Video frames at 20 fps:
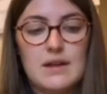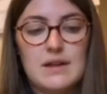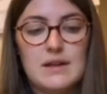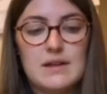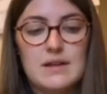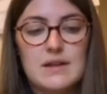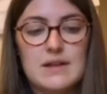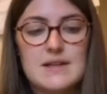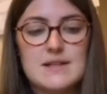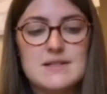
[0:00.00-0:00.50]

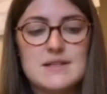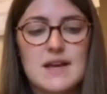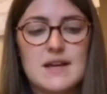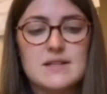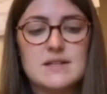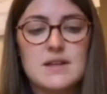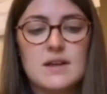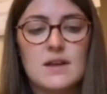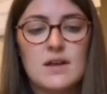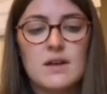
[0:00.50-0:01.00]
He
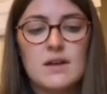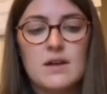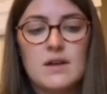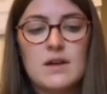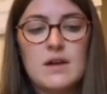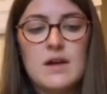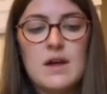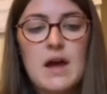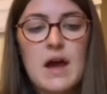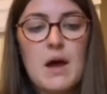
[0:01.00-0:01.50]
said,
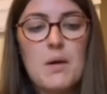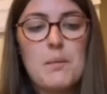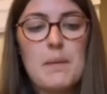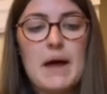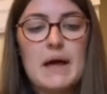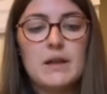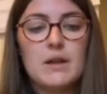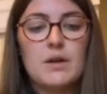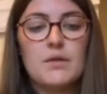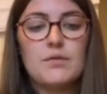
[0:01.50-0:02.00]
"A
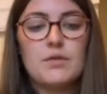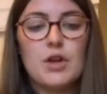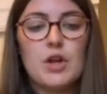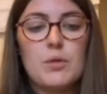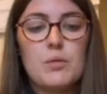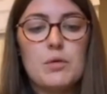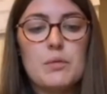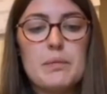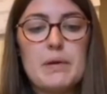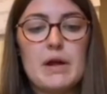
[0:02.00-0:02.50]
man of
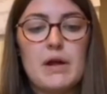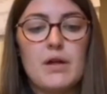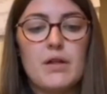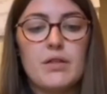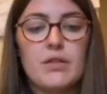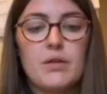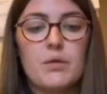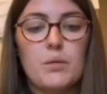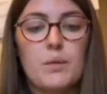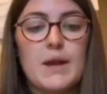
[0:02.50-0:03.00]
noble
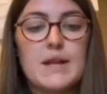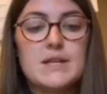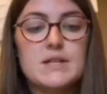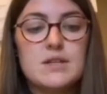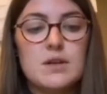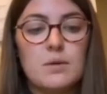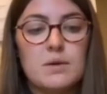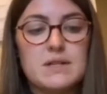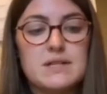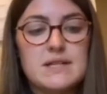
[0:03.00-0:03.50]
birth went
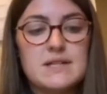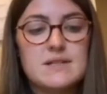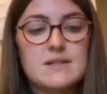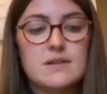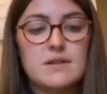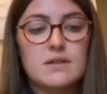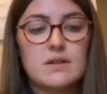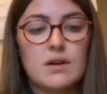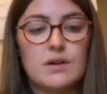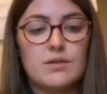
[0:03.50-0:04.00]
to a
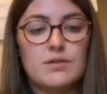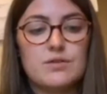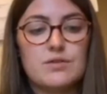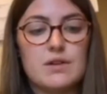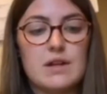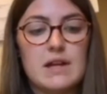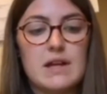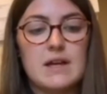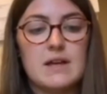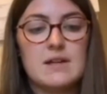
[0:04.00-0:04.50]
distant
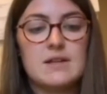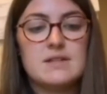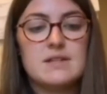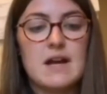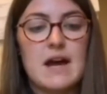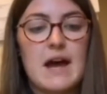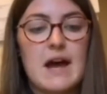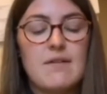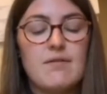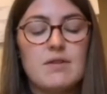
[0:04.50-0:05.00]
country to
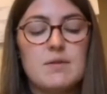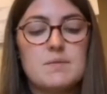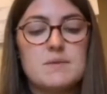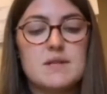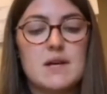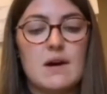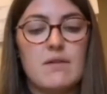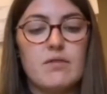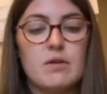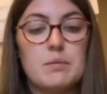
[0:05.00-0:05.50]
have
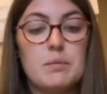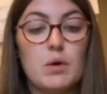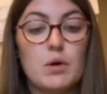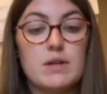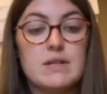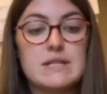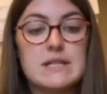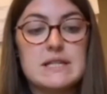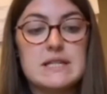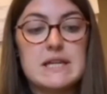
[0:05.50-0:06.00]
himself
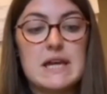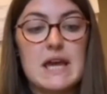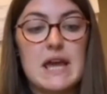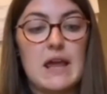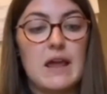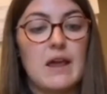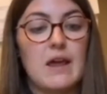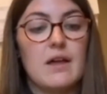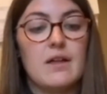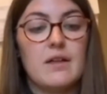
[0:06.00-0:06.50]
appointed
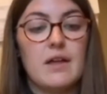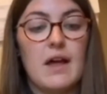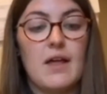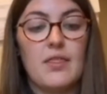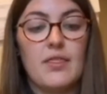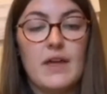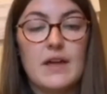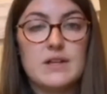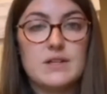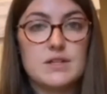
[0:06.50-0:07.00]
king and
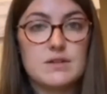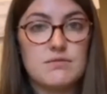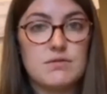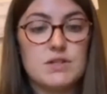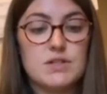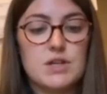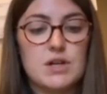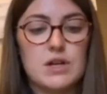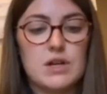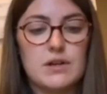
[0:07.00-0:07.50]
then to
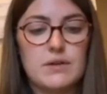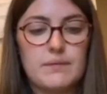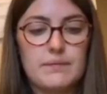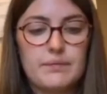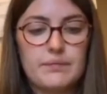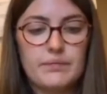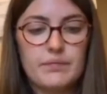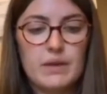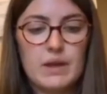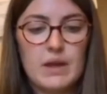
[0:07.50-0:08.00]
return.
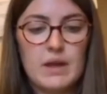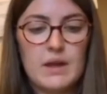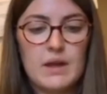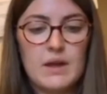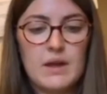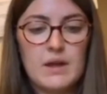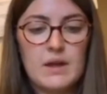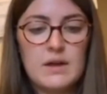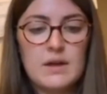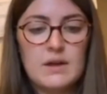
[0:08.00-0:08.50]

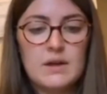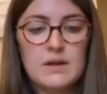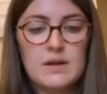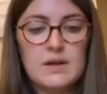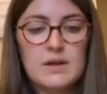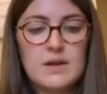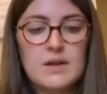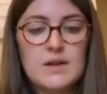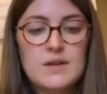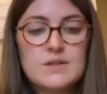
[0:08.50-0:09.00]

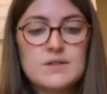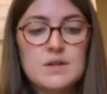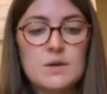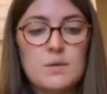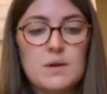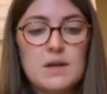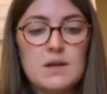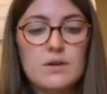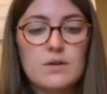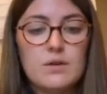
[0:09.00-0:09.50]
So
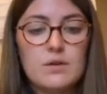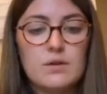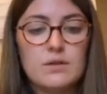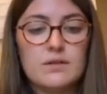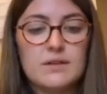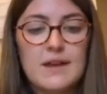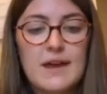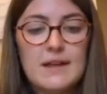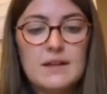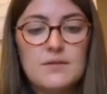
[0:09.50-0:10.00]
he called
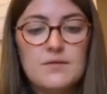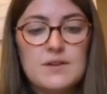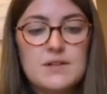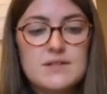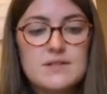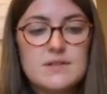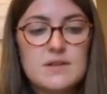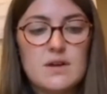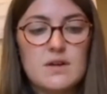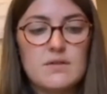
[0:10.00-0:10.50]
10 of his
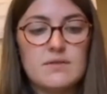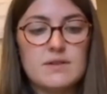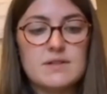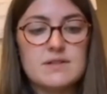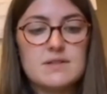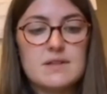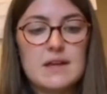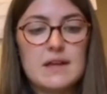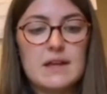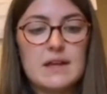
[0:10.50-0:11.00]
servants
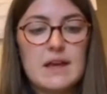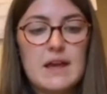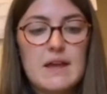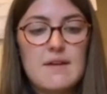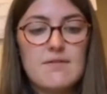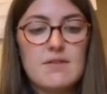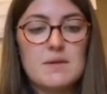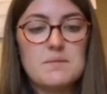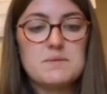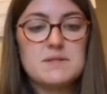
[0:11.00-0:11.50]
and gave
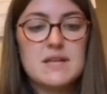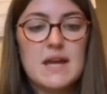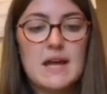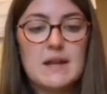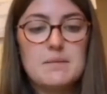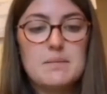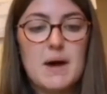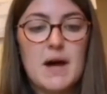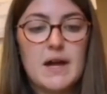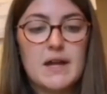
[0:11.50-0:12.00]
them 10
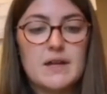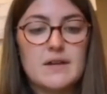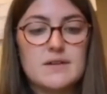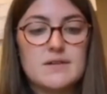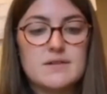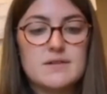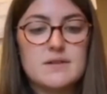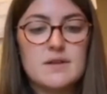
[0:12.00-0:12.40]
minas.